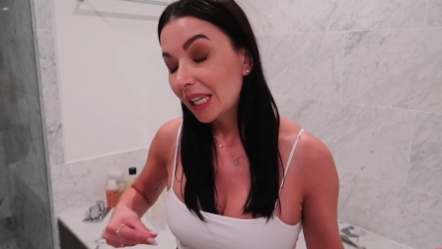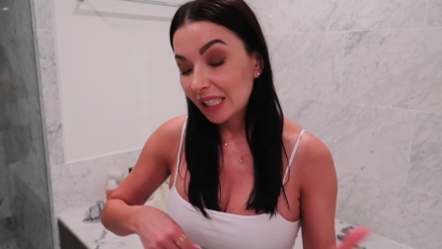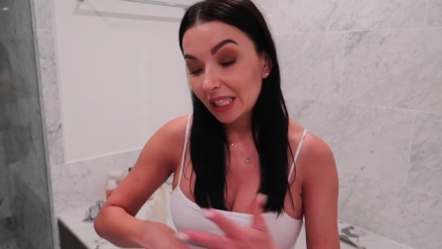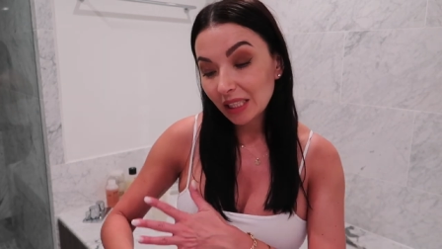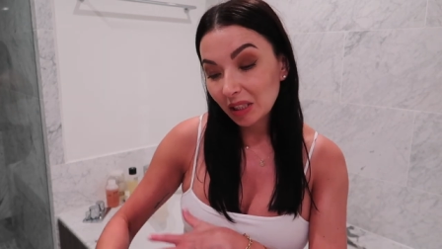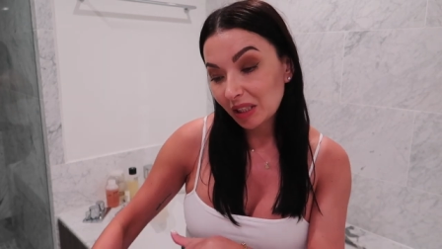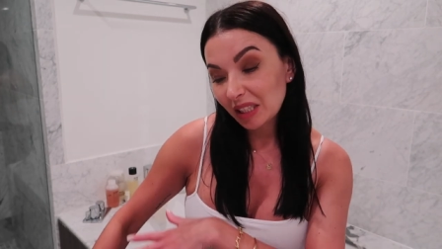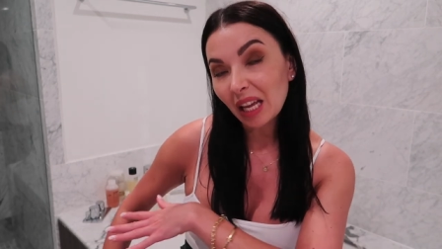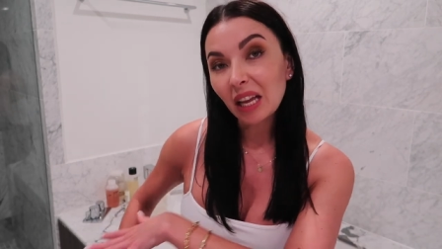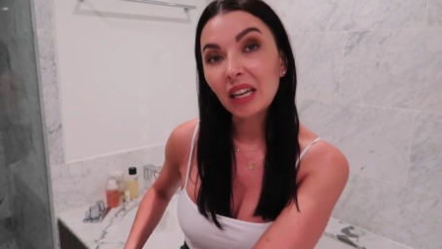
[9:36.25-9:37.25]

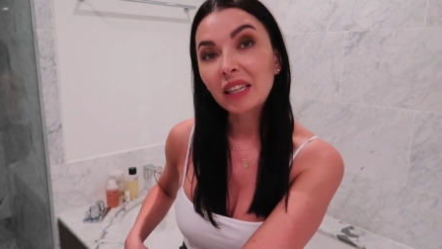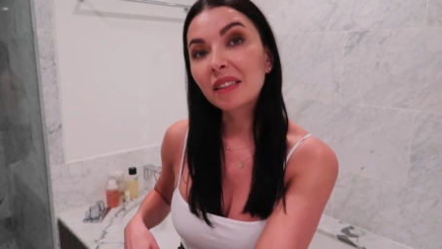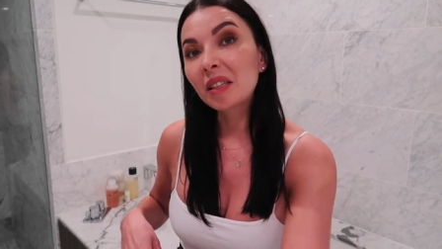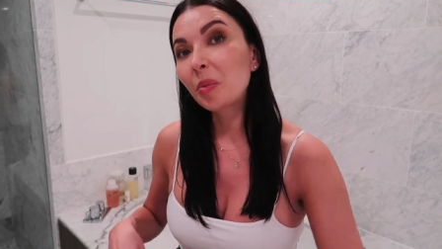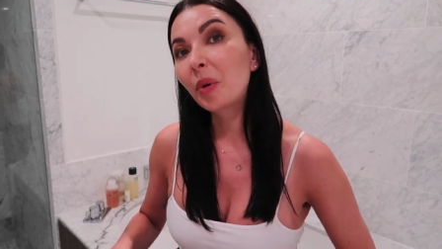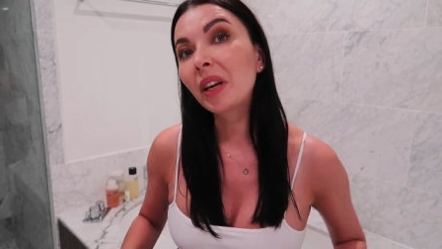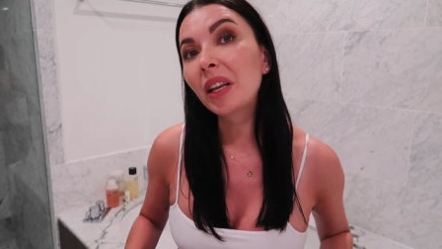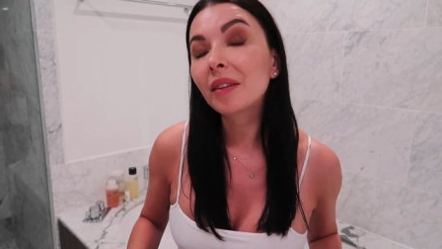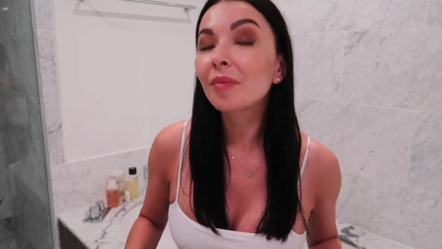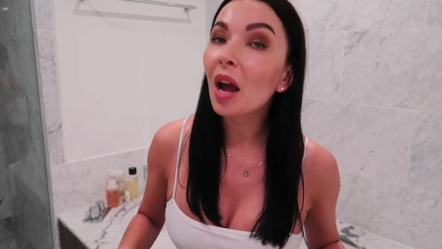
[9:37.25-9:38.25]
things are like
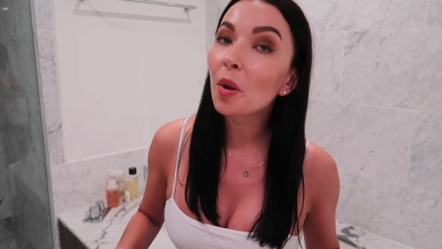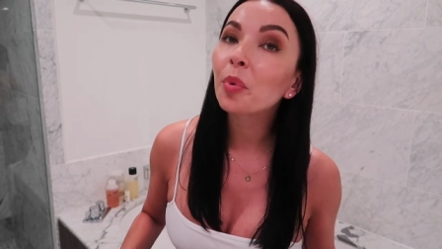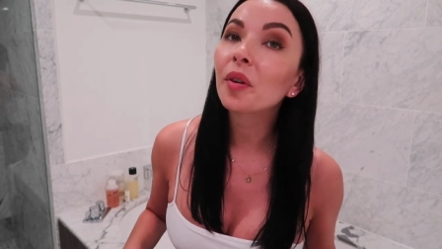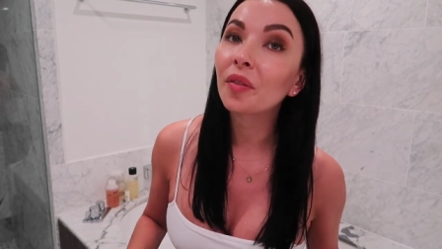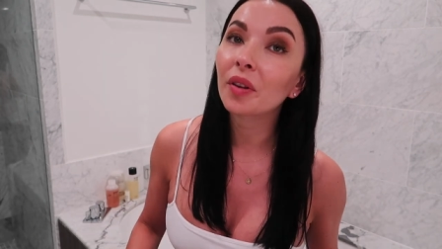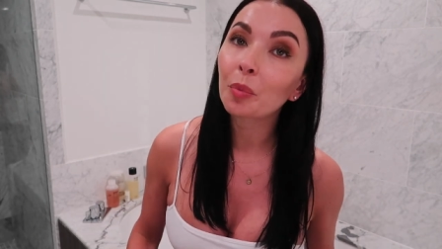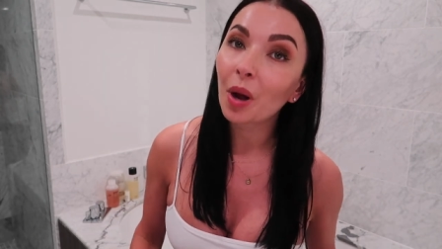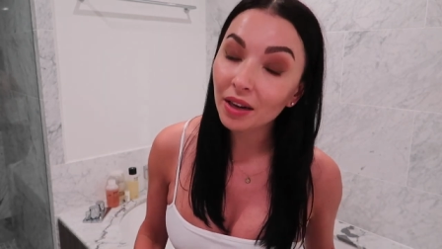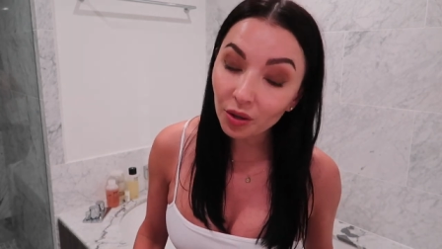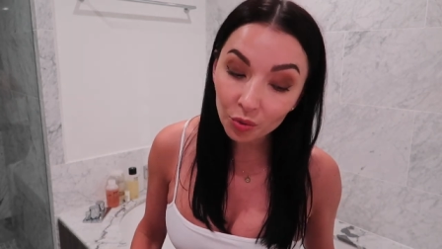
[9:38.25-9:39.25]
slippery i prefer
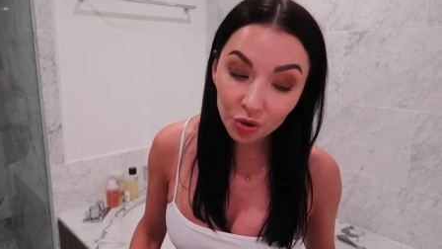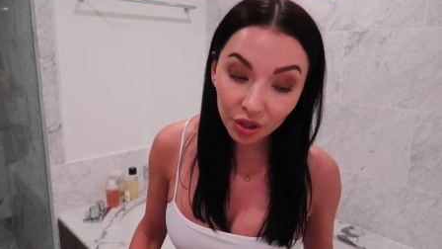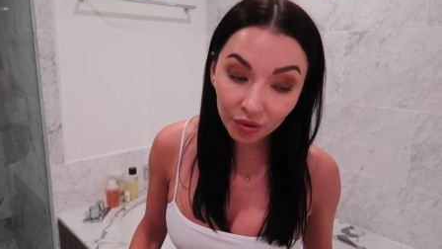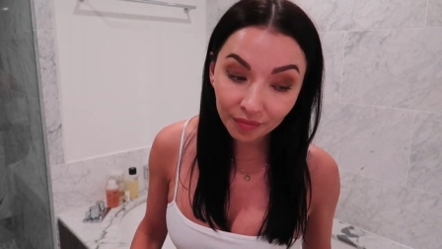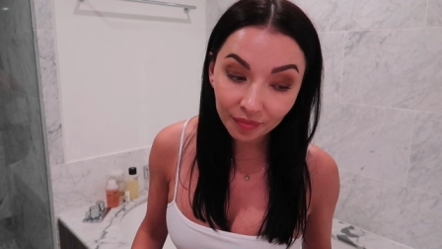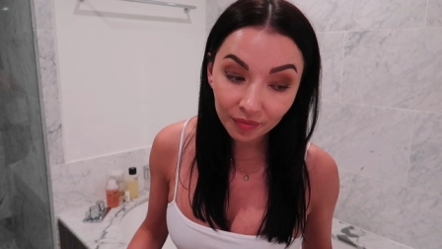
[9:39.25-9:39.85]
body lotion